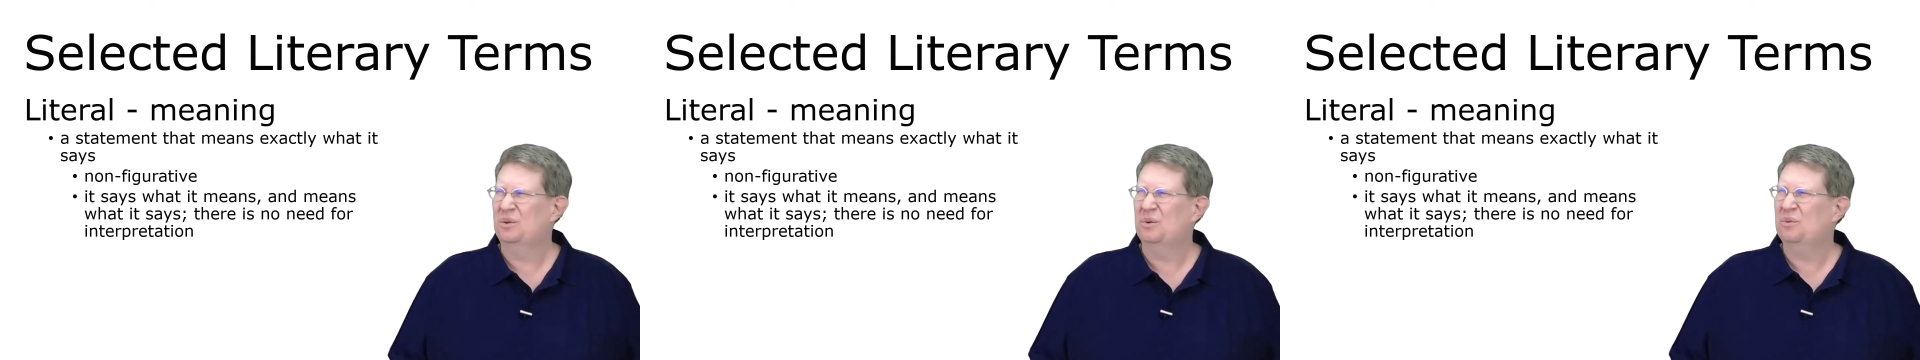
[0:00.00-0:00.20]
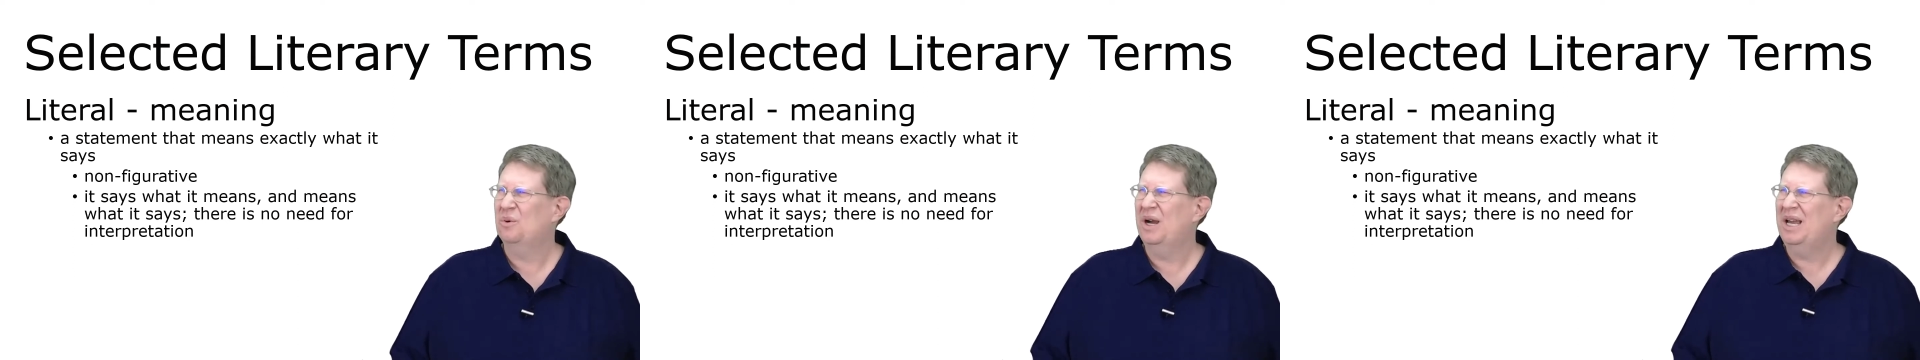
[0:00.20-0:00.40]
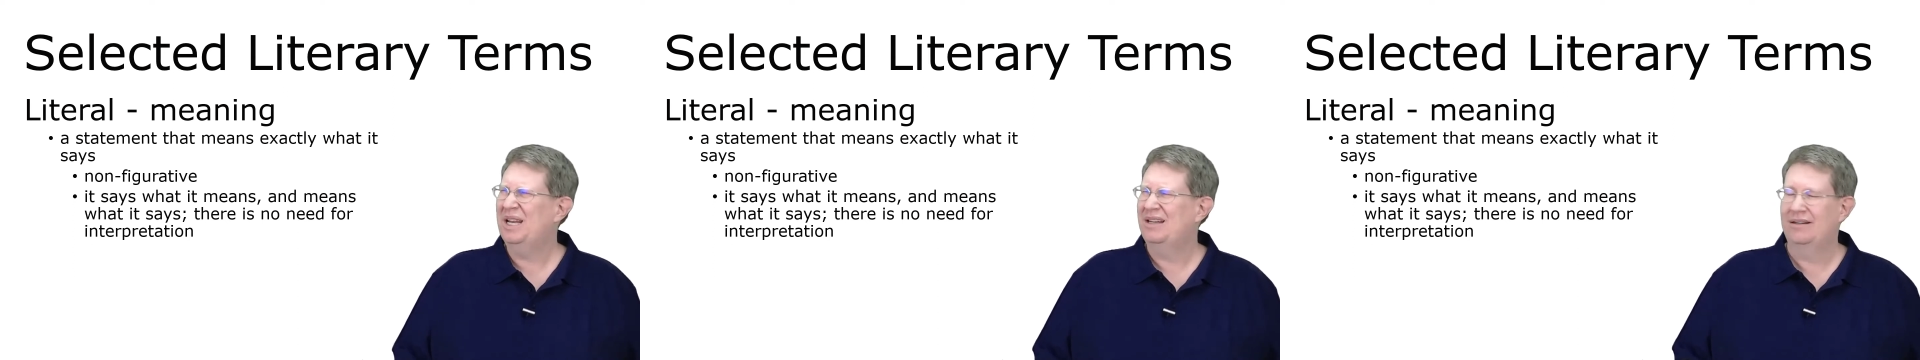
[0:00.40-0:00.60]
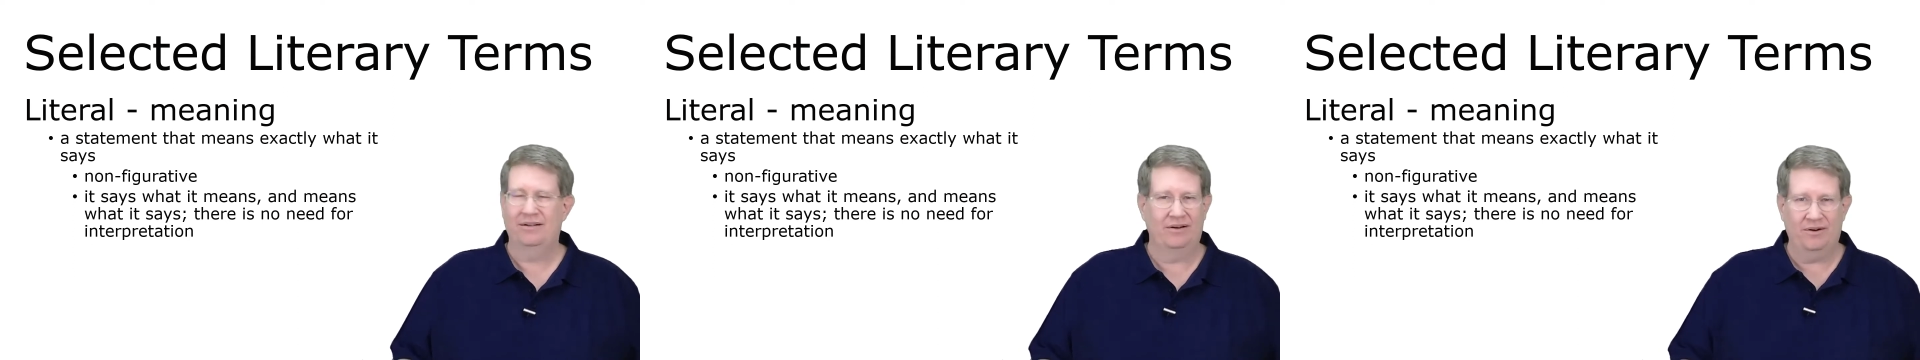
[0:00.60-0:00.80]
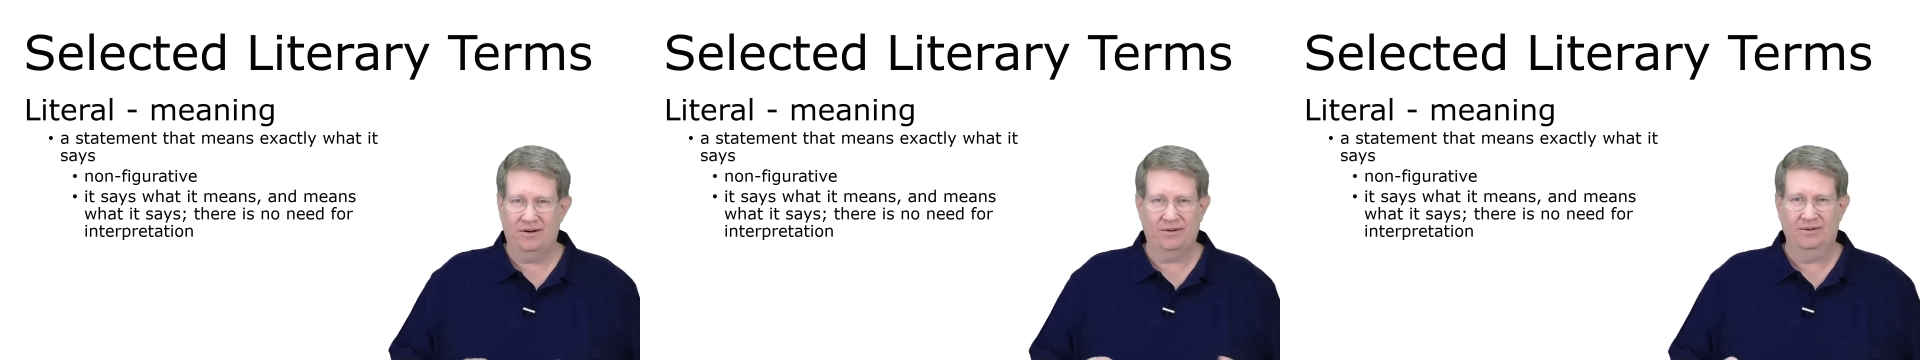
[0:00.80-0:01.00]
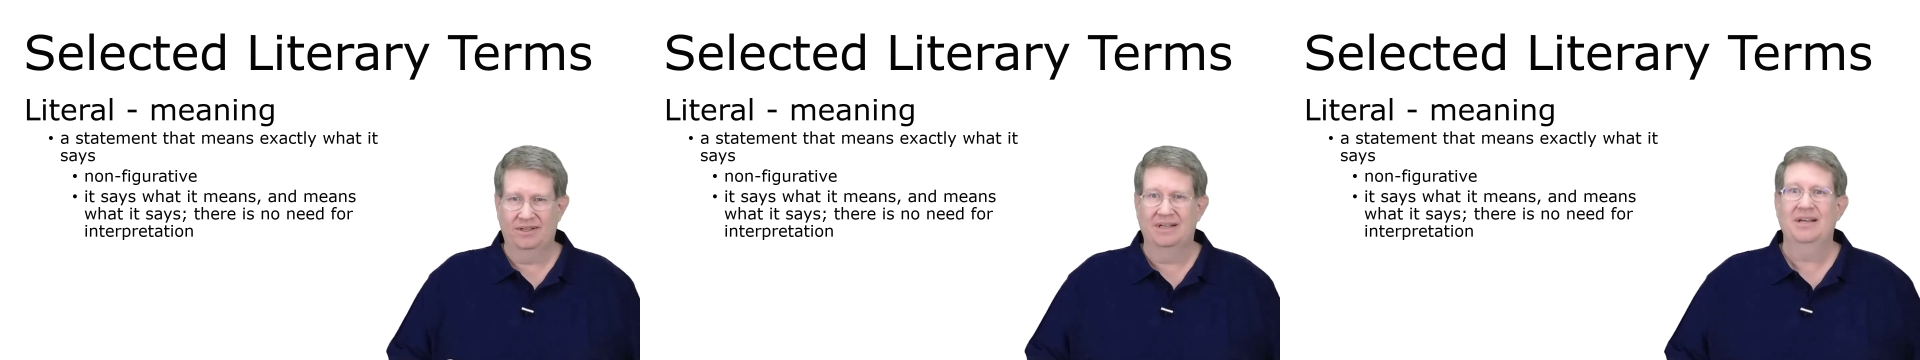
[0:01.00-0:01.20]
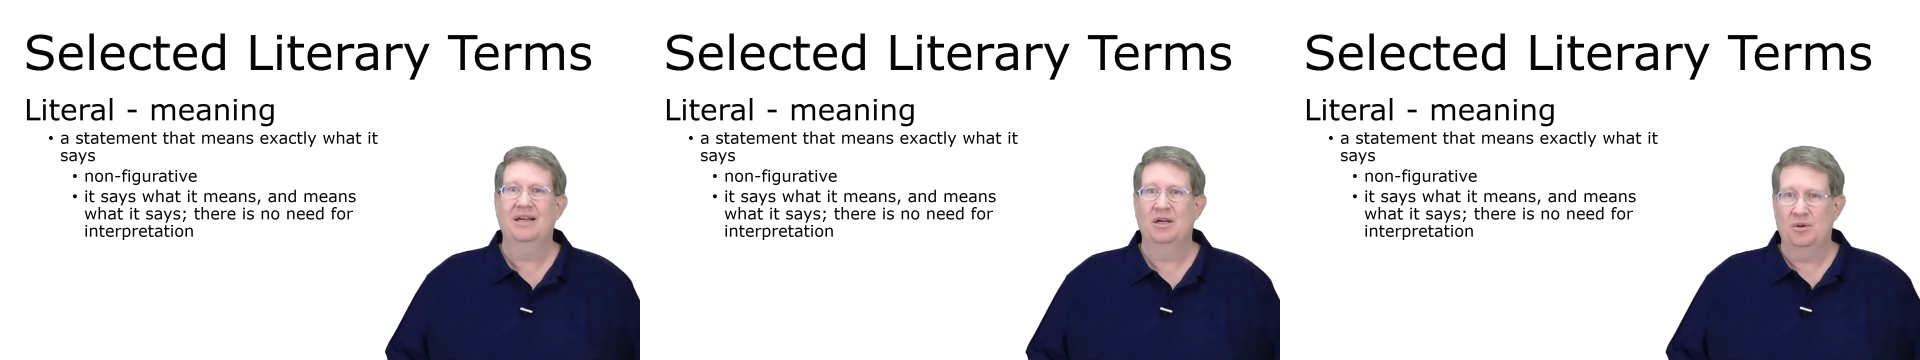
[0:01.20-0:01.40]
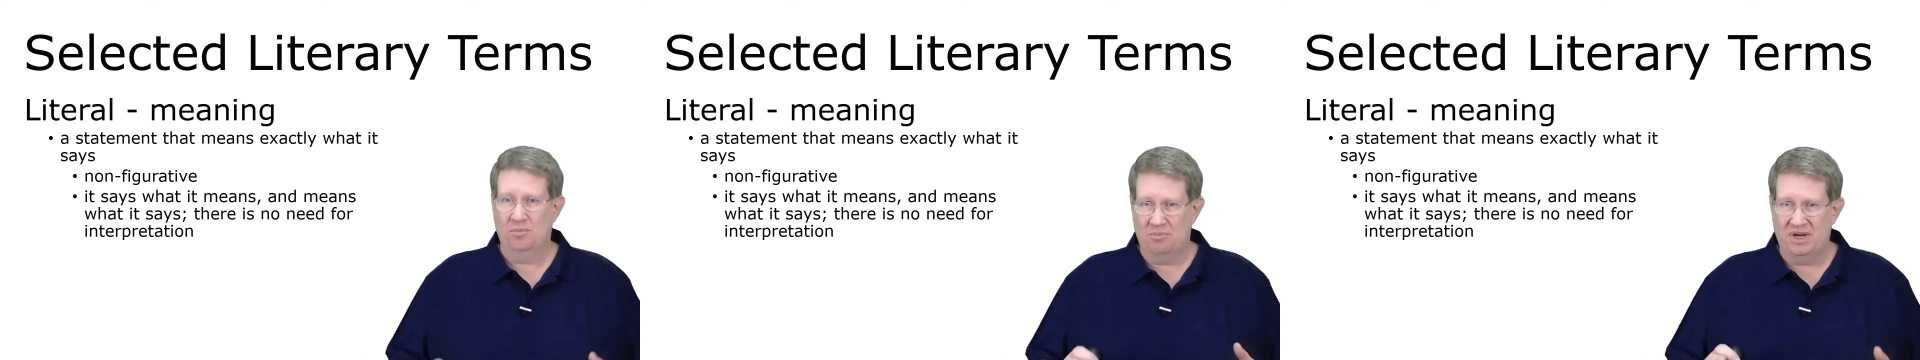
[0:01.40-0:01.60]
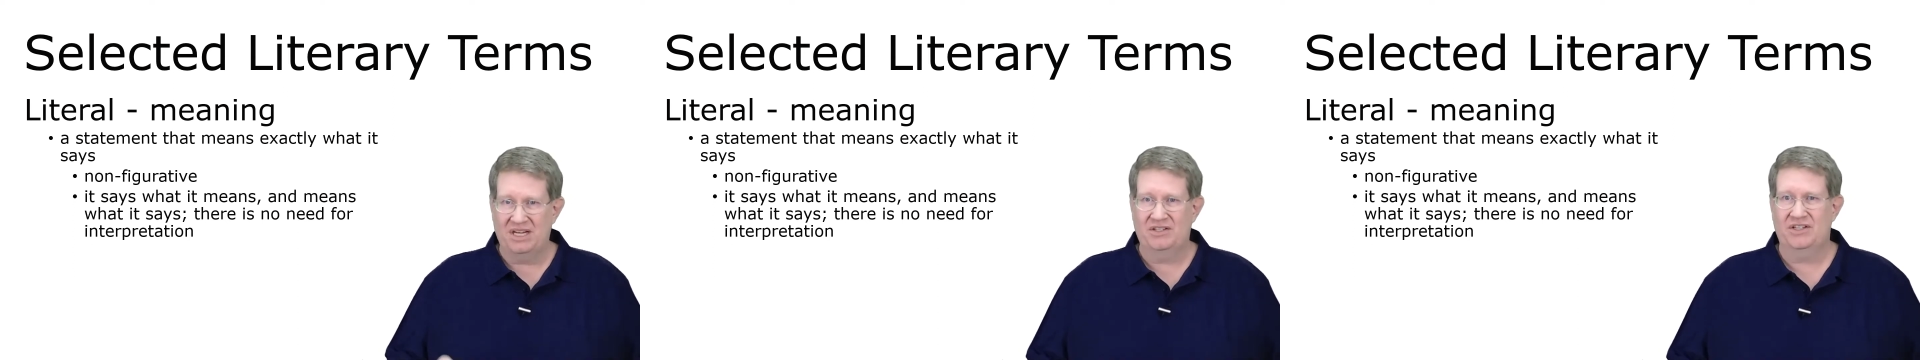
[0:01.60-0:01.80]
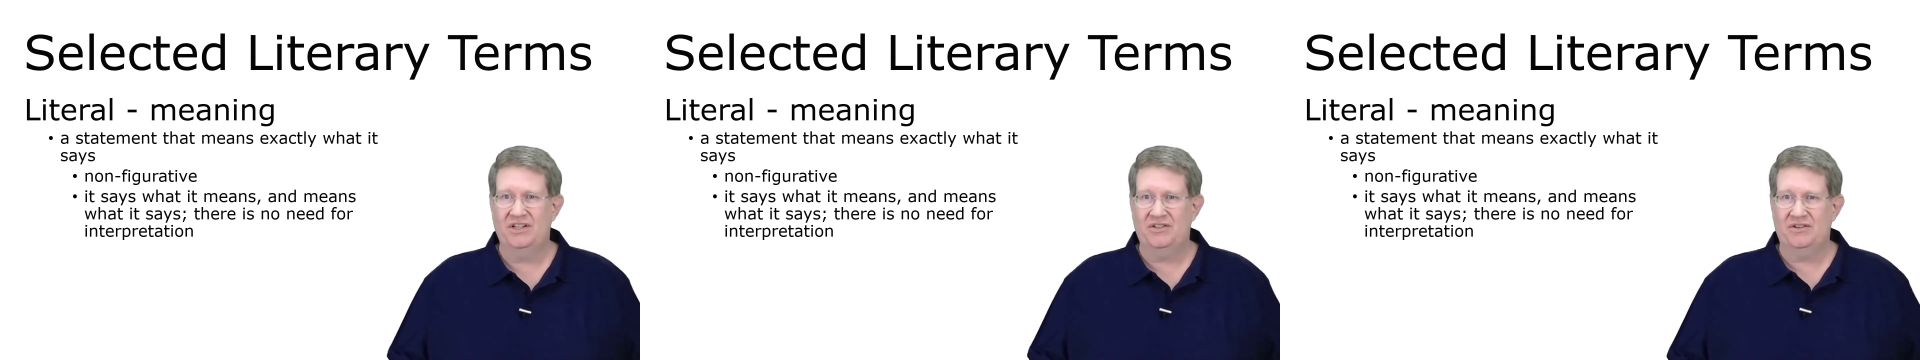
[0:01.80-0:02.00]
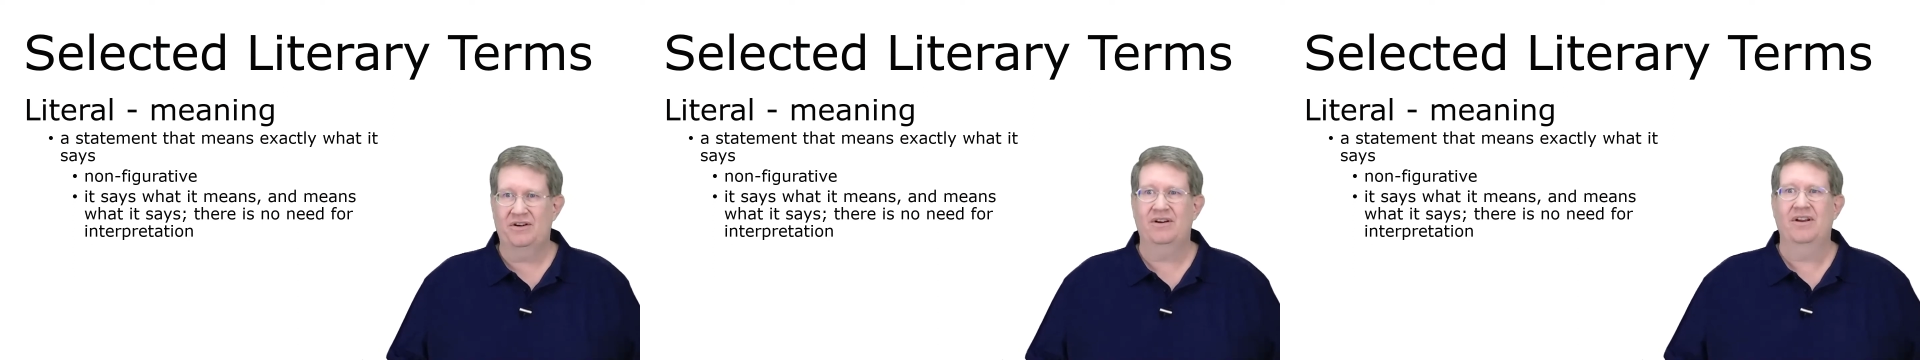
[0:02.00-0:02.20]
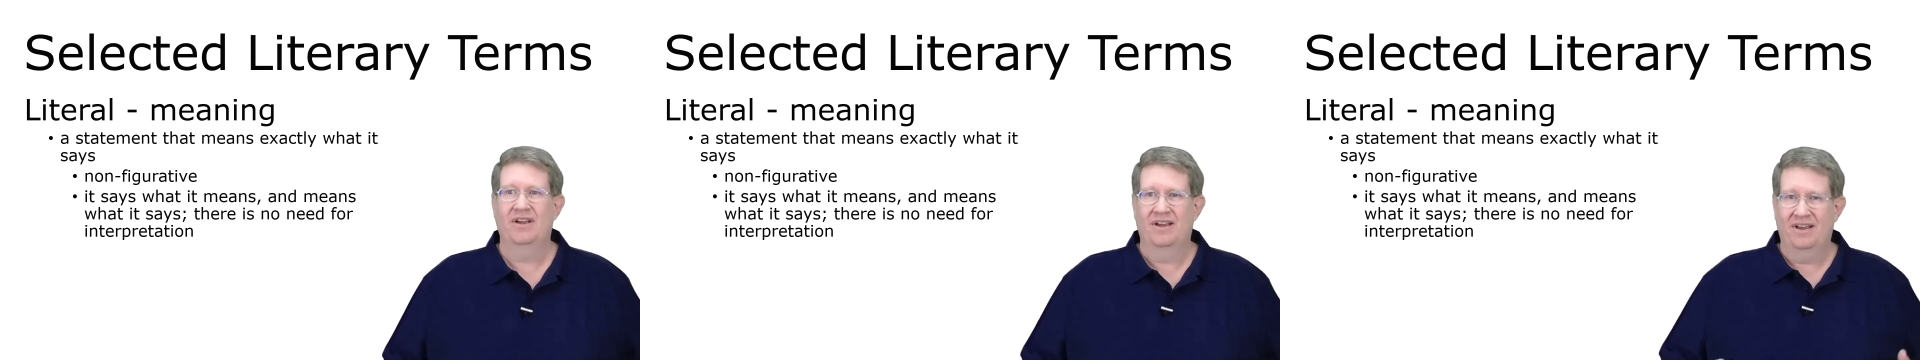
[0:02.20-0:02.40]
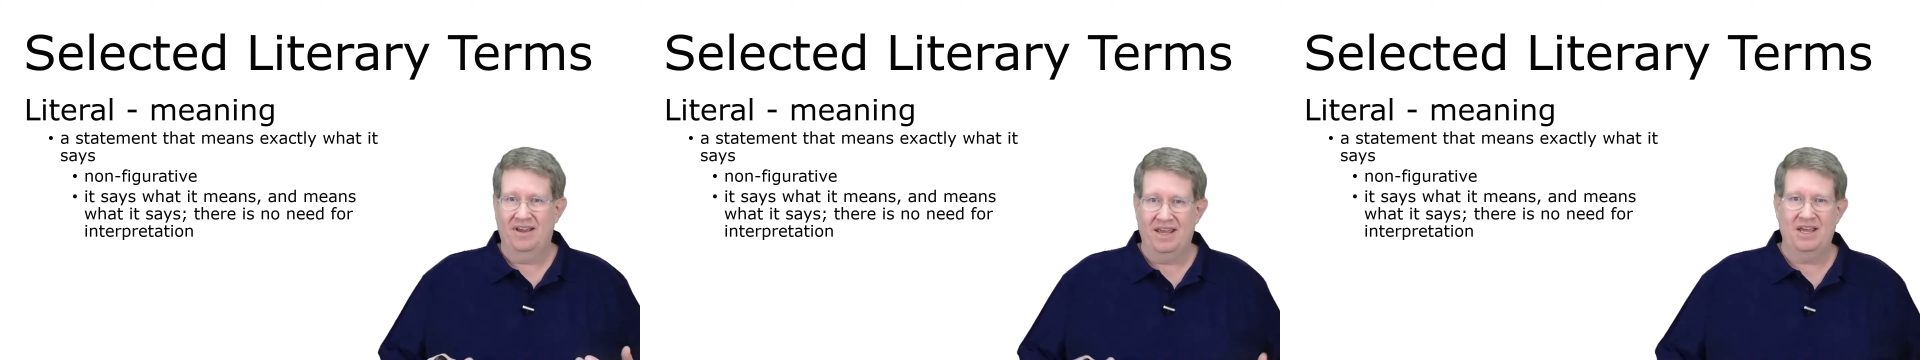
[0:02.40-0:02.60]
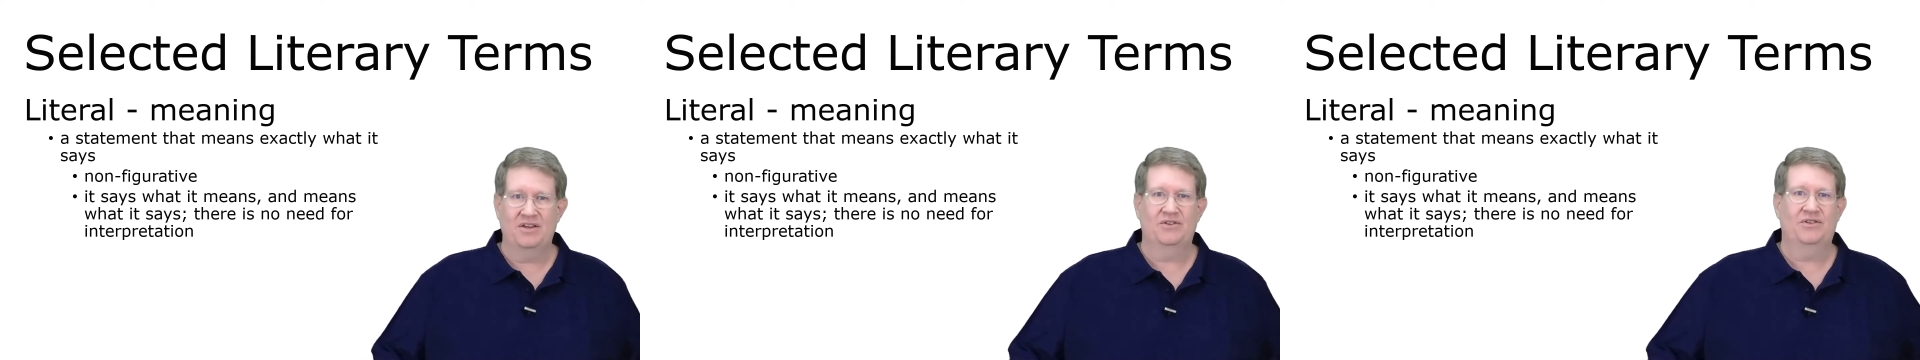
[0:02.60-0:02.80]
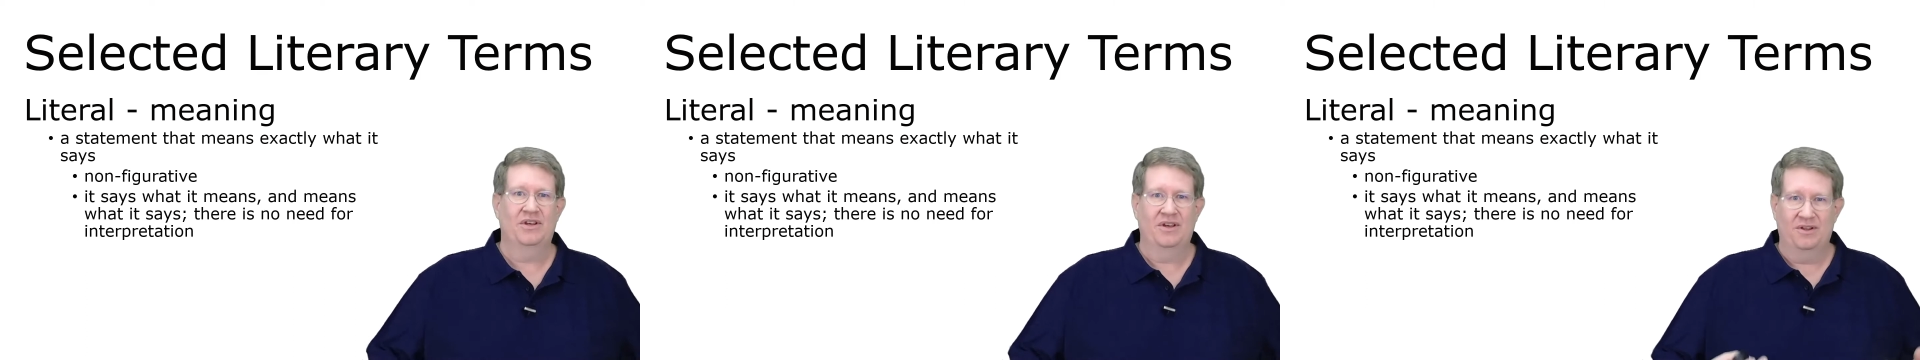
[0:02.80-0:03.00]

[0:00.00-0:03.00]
What? No. My sister is